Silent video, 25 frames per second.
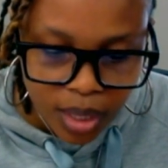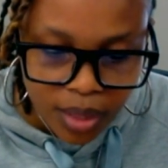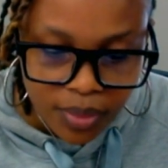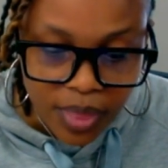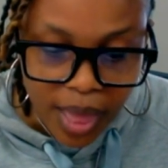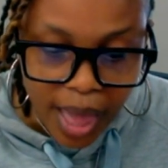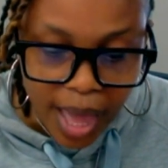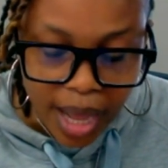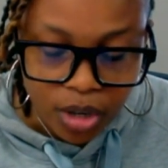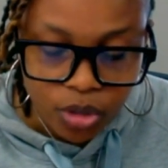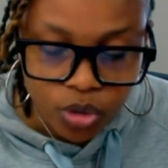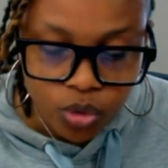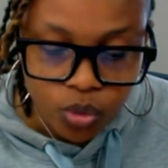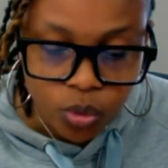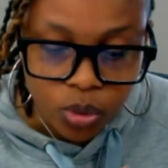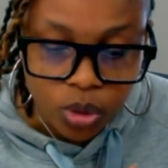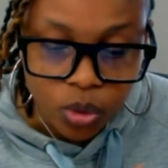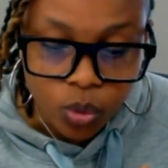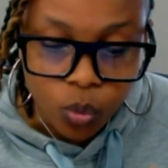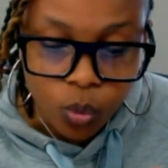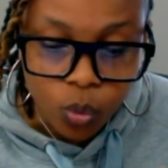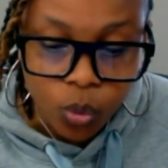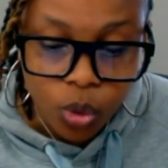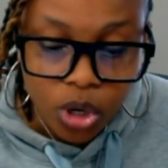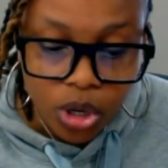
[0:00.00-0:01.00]
The actual
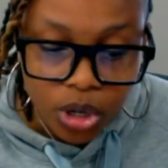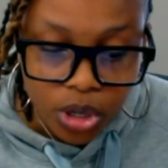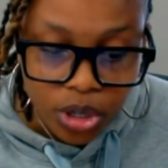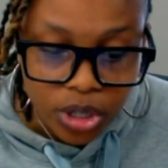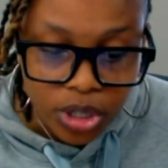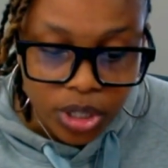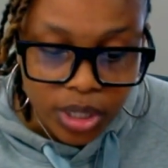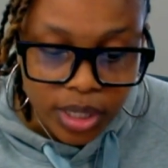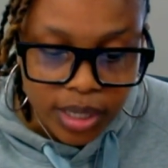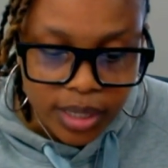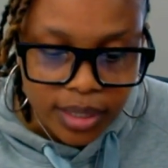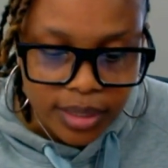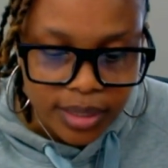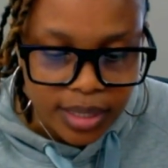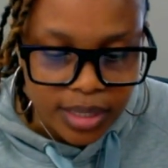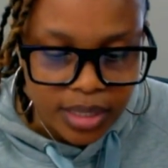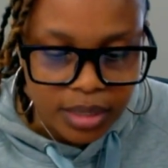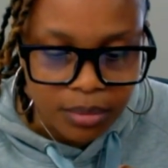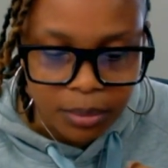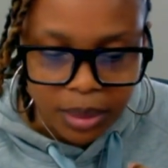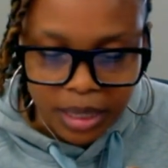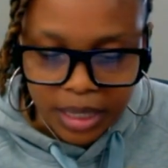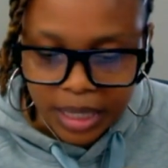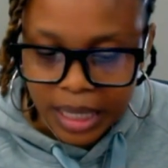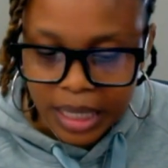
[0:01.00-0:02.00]
word
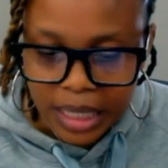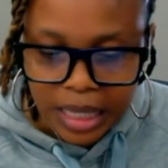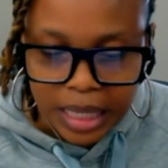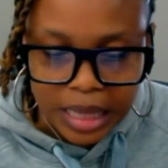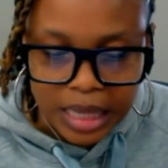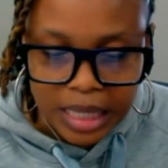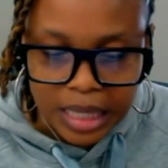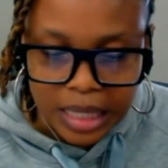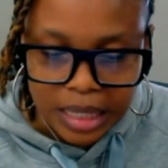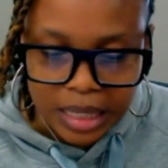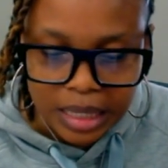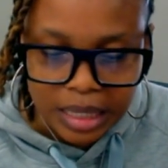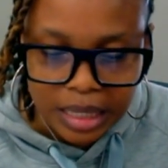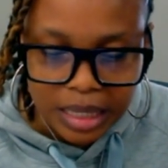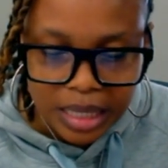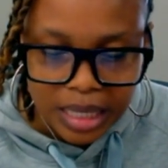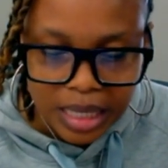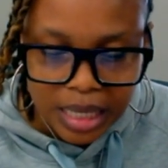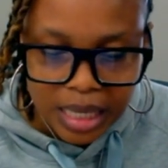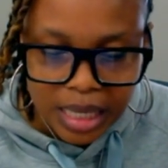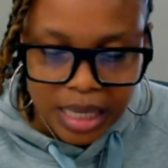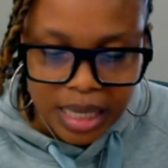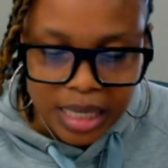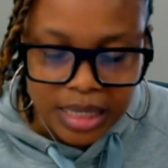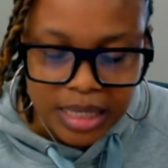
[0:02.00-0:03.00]
doesn't mean anything.
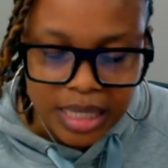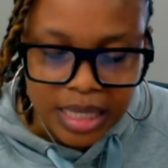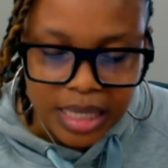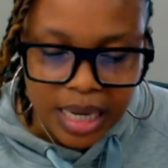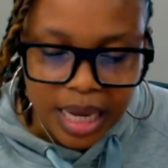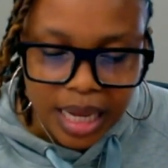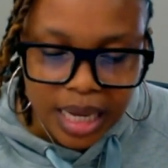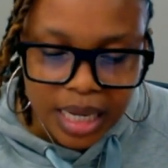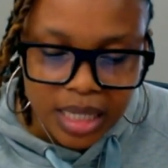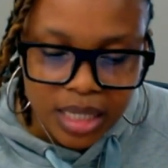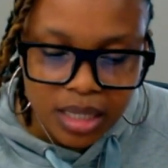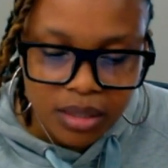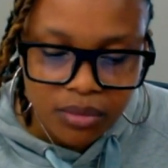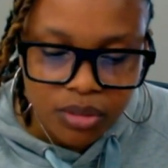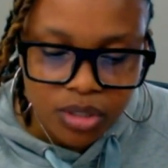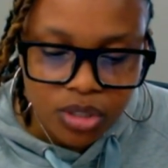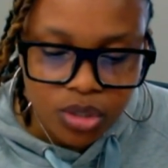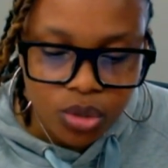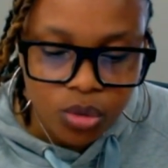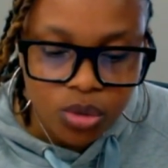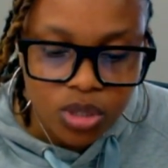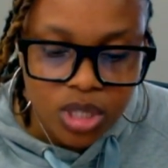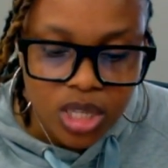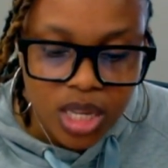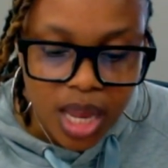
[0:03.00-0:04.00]
It's a negative
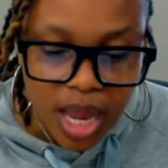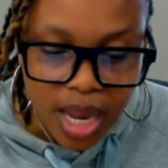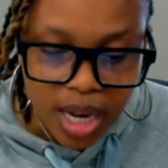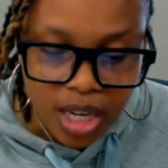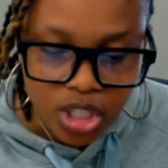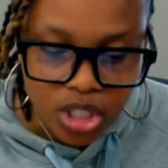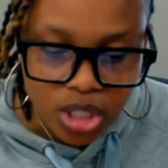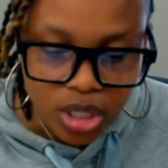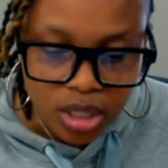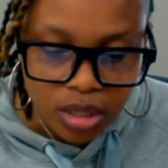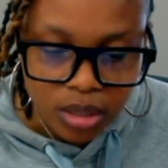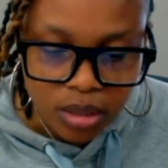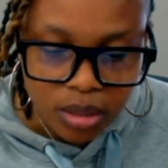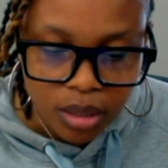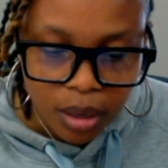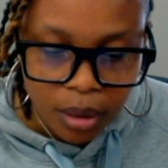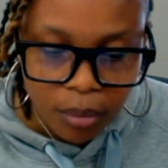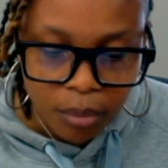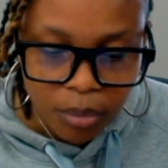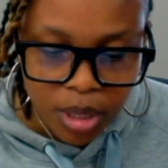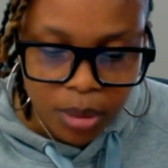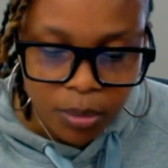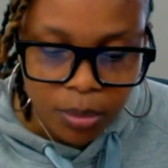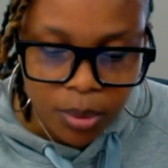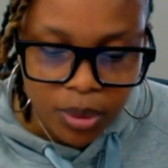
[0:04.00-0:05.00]
association
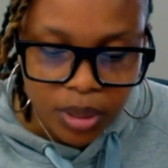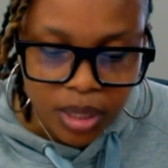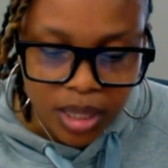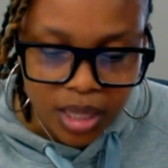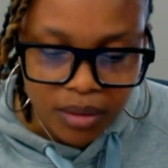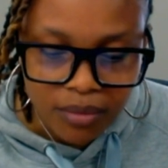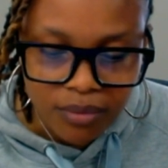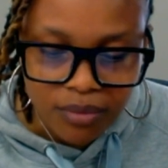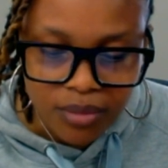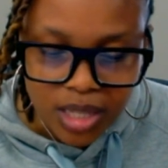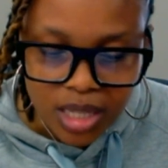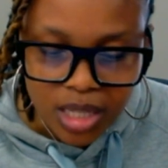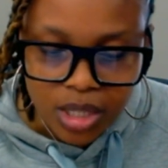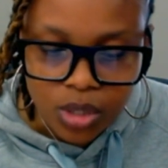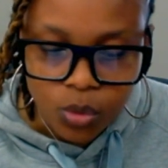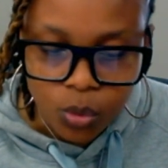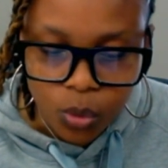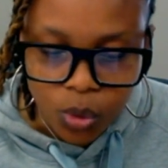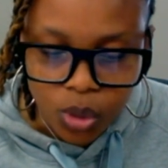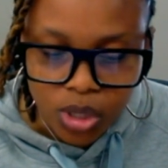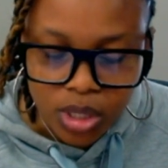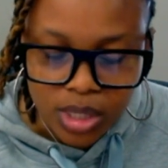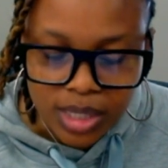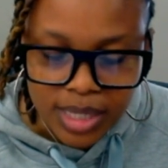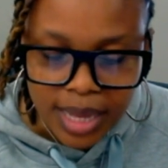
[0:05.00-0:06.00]
people give these
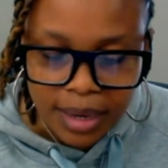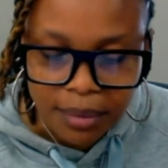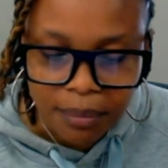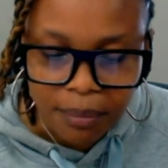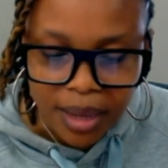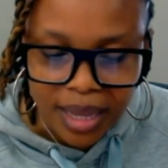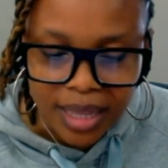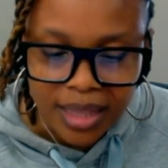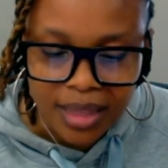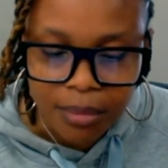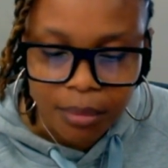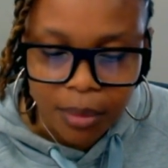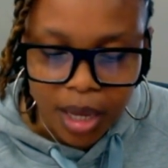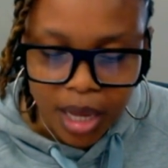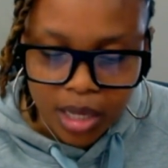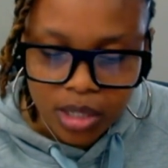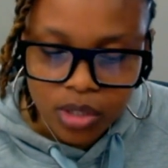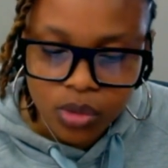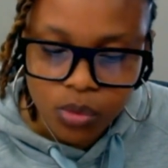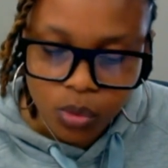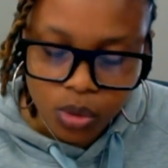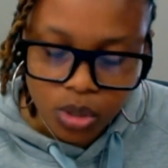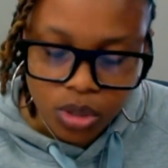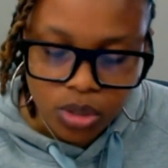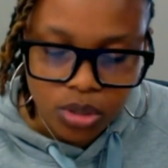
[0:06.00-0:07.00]
words that make them
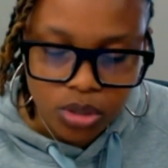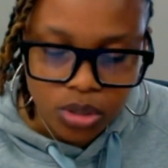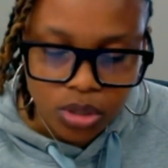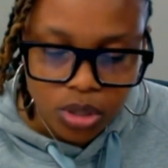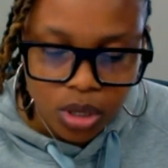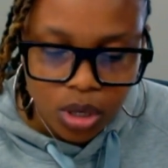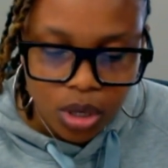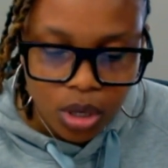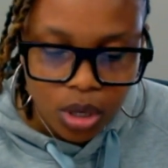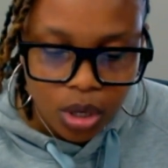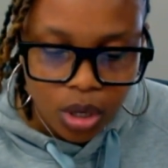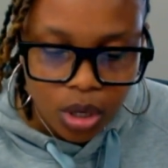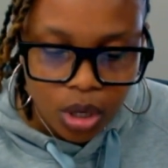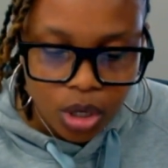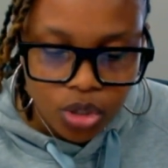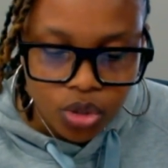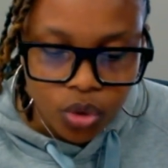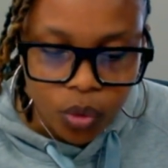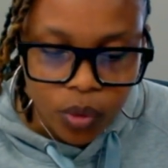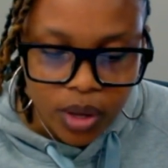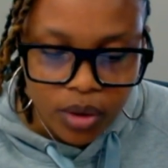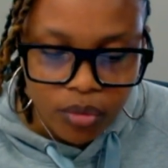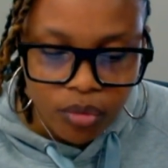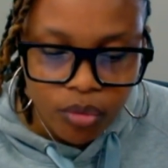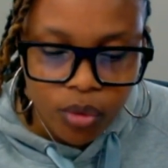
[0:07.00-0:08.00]
cuss words.
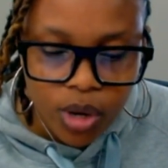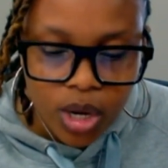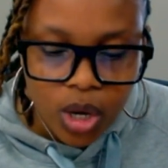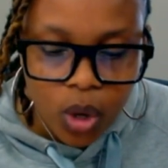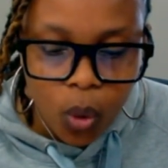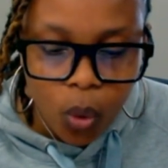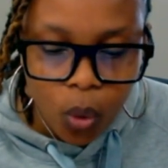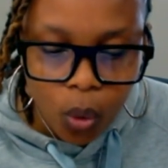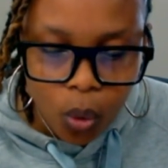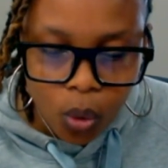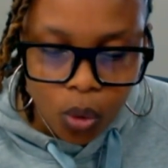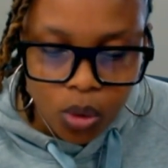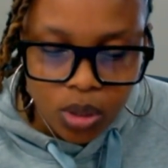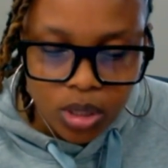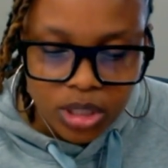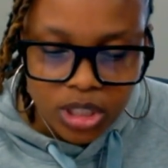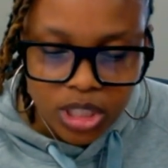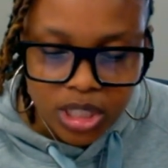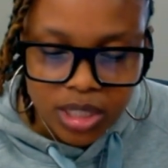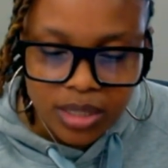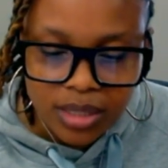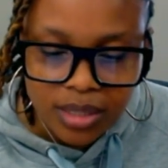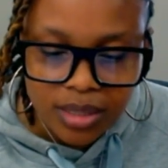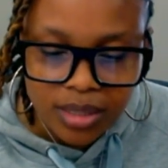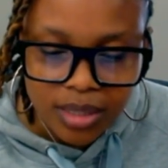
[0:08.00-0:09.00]
So if we all
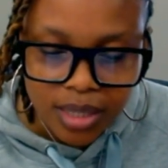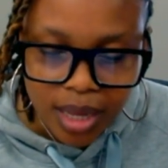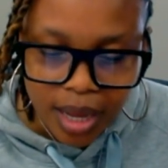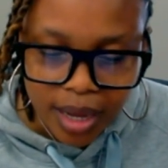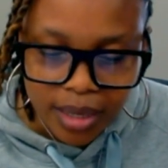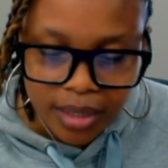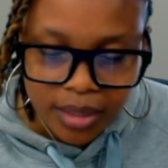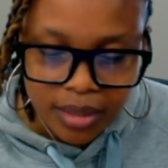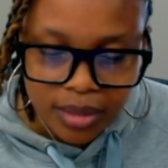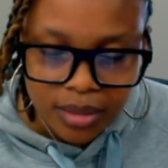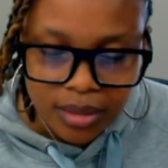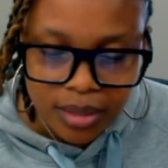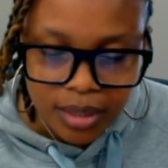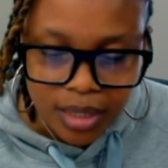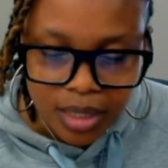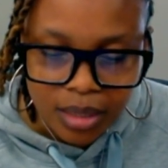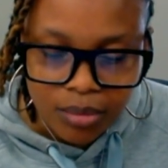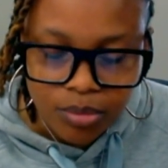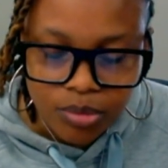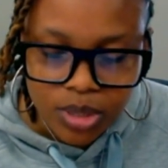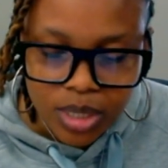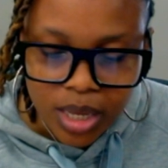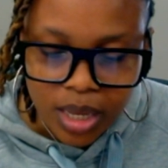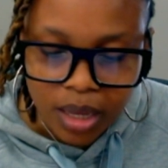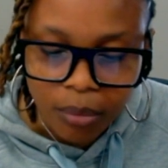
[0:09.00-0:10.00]
just decided to
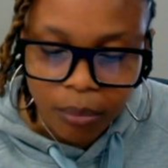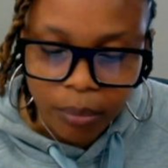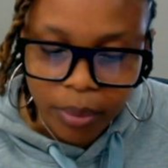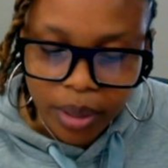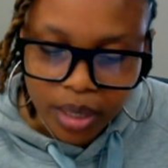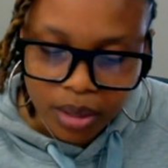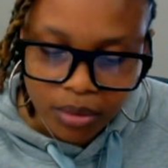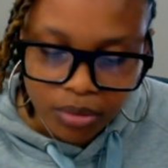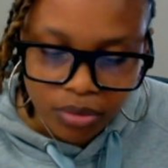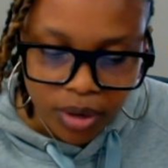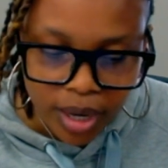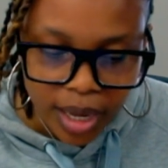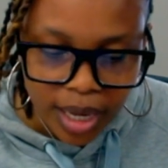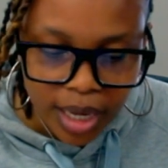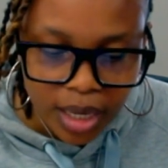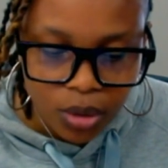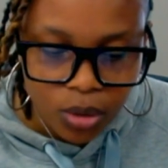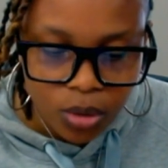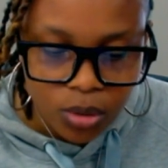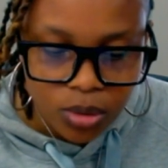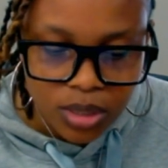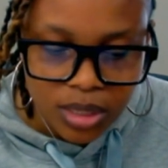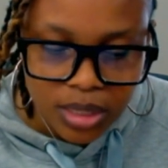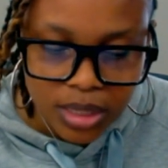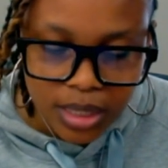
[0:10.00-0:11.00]
keep saying butterfly
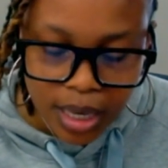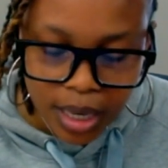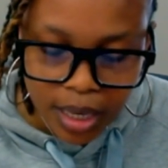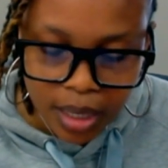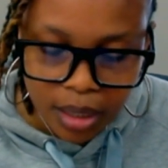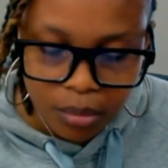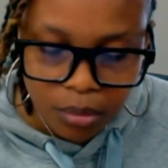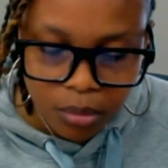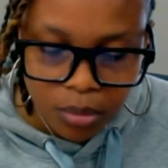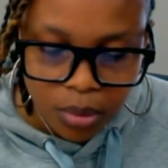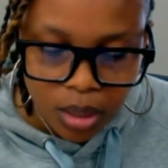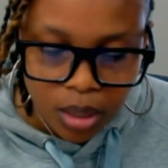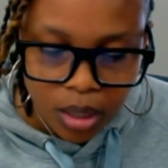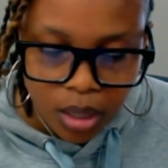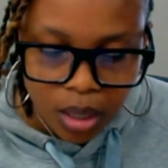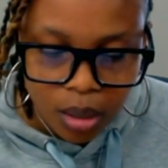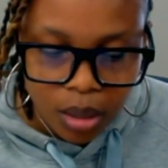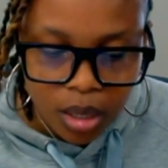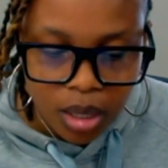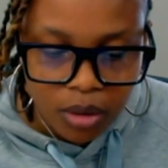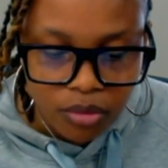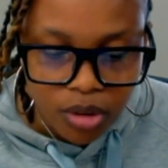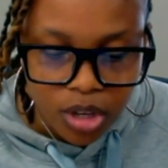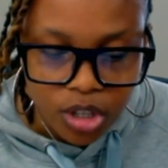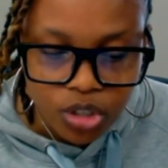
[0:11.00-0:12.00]
all the time,
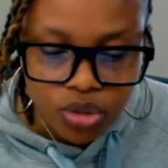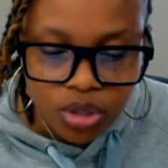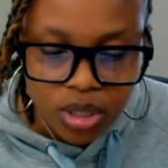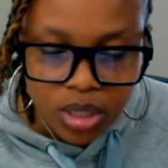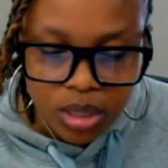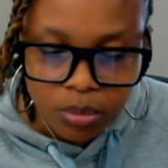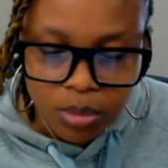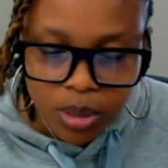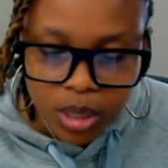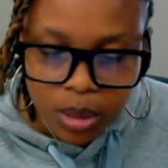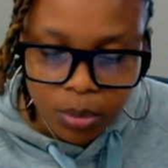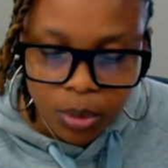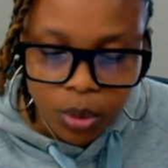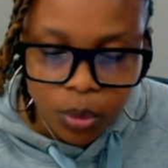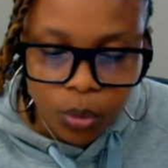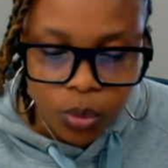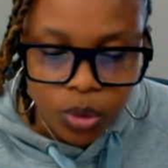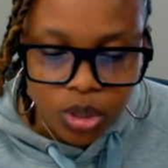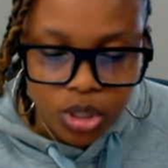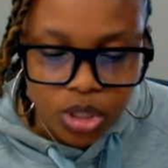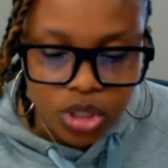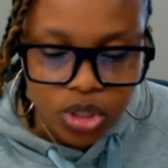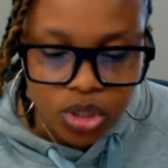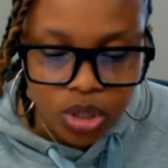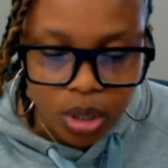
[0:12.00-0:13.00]
eventually people
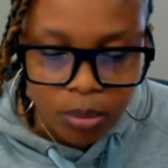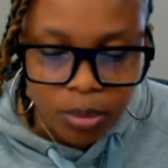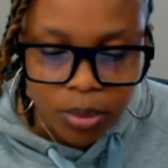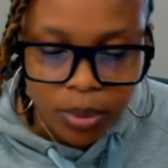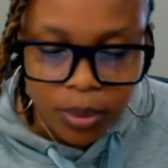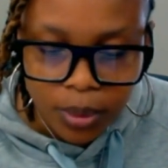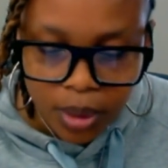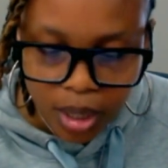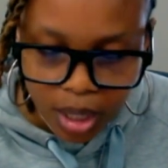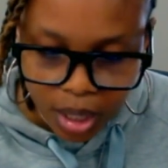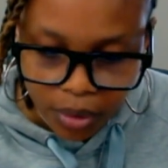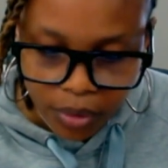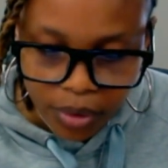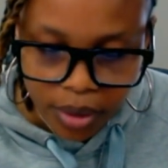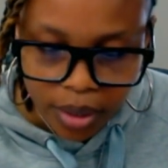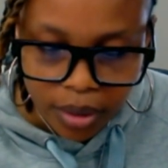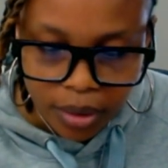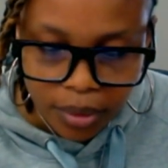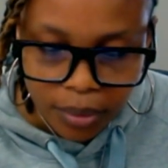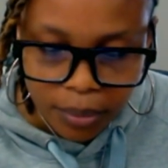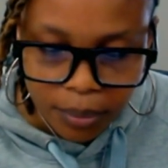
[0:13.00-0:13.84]
would stop caring.